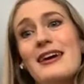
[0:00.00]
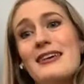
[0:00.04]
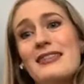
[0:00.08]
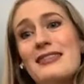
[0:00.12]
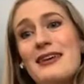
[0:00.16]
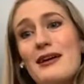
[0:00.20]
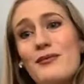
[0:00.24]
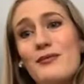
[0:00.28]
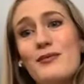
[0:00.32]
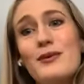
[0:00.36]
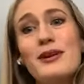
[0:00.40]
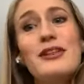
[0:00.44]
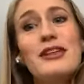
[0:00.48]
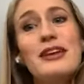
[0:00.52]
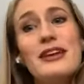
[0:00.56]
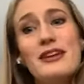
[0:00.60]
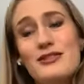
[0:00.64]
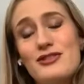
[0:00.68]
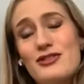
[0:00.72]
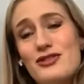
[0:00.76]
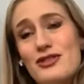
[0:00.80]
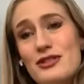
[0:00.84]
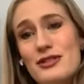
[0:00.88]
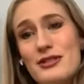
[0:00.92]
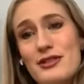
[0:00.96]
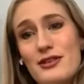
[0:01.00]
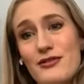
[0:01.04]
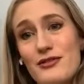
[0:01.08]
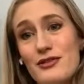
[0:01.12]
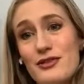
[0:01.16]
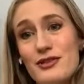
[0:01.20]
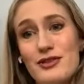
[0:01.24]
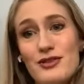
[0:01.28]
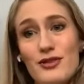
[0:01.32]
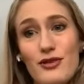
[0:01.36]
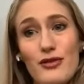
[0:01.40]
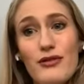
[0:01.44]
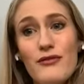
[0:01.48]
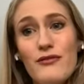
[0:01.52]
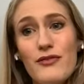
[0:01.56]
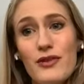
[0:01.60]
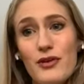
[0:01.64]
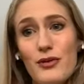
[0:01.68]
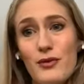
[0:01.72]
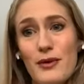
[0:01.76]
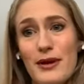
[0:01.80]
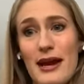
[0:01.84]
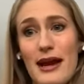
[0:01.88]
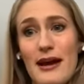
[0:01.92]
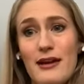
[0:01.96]
that really is just there to serve
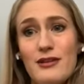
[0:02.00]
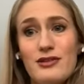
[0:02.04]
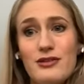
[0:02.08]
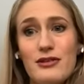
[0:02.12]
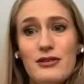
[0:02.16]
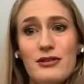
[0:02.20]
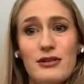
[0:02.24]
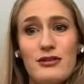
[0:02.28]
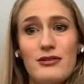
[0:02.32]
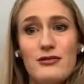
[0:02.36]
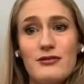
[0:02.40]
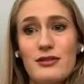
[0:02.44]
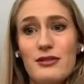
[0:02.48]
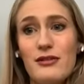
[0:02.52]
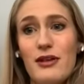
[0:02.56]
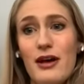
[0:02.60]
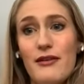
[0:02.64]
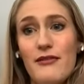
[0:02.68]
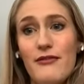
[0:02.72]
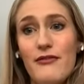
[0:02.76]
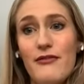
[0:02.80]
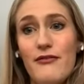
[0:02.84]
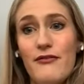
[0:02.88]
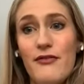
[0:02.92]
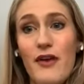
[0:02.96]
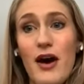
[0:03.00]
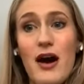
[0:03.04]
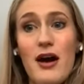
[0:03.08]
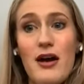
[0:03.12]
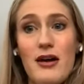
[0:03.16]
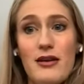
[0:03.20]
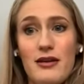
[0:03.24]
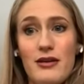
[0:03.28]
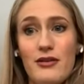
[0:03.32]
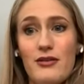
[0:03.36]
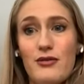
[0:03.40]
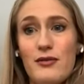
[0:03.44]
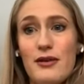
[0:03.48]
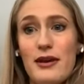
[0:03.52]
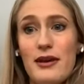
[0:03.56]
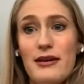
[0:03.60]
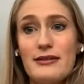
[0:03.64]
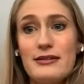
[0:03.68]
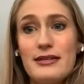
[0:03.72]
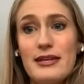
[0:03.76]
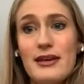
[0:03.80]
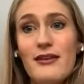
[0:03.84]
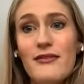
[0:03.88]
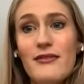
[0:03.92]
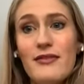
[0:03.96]
you. And actually, like there's a lot of fun and
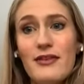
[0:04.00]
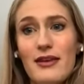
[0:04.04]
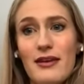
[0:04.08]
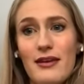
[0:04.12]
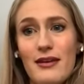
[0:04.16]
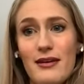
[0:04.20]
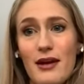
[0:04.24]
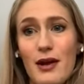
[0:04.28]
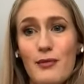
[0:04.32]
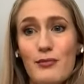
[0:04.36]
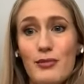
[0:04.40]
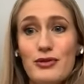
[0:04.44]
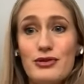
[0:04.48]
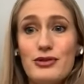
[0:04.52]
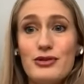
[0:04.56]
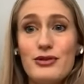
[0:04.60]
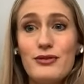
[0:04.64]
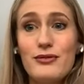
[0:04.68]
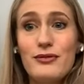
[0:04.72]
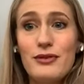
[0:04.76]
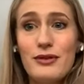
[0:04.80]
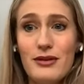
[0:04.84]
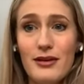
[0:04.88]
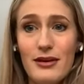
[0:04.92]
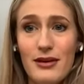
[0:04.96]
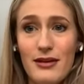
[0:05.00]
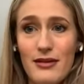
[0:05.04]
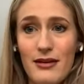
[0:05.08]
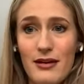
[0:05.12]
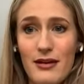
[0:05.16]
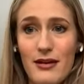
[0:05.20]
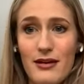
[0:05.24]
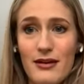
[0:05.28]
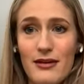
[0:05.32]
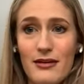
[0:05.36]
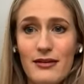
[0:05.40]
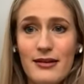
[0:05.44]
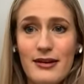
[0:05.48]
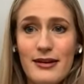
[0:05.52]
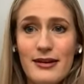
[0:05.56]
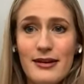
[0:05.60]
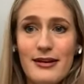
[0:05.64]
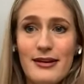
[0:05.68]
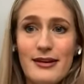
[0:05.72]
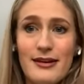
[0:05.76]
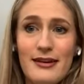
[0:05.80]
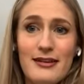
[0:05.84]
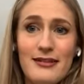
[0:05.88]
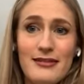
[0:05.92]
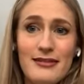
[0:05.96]
creativity and opportunity there
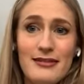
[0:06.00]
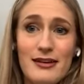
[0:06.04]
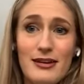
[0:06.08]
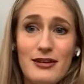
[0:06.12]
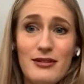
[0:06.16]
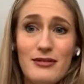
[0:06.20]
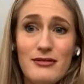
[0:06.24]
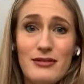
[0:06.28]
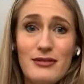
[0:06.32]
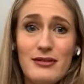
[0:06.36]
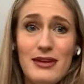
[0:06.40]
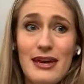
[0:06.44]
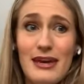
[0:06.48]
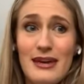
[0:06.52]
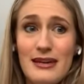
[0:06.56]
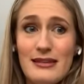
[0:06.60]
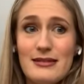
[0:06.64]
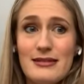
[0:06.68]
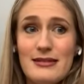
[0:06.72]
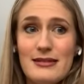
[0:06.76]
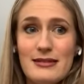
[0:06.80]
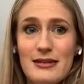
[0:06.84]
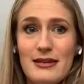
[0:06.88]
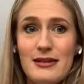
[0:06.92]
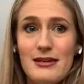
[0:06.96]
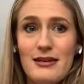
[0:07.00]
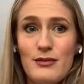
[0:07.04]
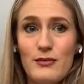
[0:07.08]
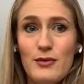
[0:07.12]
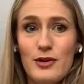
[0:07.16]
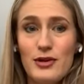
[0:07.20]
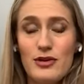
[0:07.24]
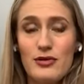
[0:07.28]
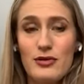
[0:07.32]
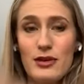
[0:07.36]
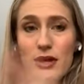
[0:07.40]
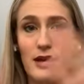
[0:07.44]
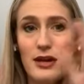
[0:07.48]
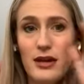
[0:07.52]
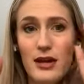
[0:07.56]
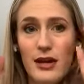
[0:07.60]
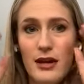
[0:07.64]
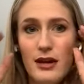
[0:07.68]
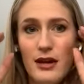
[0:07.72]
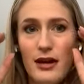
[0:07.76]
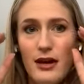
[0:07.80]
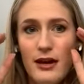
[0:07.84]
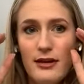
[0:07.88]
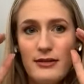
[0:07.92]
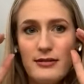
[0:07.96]
that you can't see when you're like,
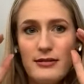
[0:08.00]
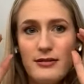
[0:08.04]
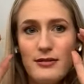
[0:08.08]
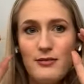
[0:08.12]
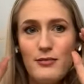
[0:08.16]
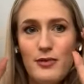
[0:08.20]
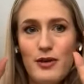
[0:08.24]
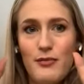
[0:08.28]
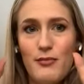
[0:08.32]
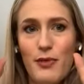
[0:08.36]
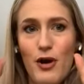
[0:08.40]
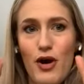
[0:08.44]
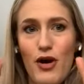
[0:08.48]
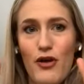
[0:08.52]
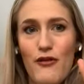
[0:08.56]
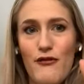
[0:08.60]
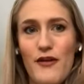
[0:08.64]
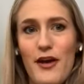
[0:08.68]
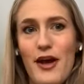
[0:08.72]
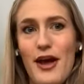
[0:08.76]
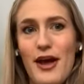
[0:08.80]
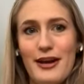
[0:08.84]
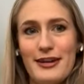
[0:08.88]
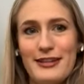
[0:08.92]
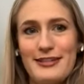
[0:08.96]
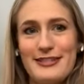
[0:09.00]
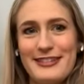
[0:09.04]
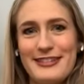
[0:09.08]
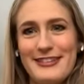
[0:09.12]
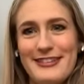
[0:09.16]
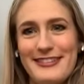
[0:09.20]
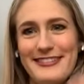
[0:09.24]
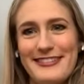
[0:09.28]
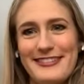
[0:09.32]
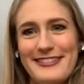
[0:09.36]
it has to be perfect.